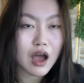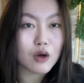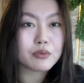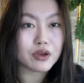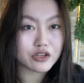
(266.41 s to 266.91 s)

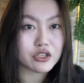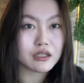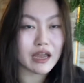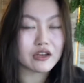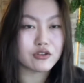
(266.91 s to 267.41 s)
help you
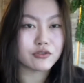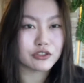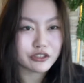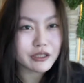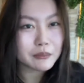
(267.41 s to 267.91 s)
actually land your
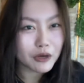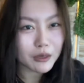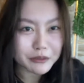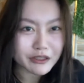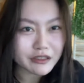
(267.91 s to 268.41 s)
first
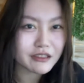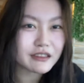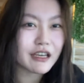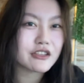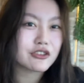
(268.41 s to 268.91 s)
proper data
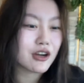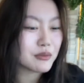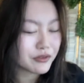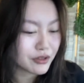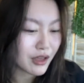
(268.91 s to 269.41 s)
science
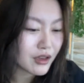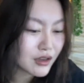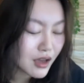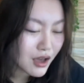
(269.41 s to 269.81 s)
job if you like?